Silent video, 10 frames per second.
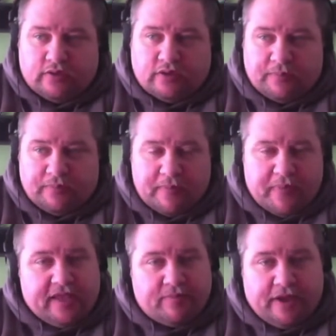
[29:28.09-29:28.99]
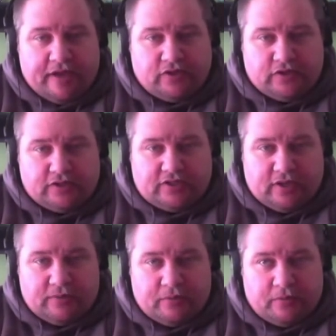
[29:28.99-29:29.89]
They piqued my interest,
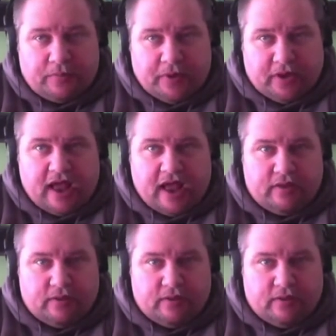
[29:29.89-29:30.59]
but not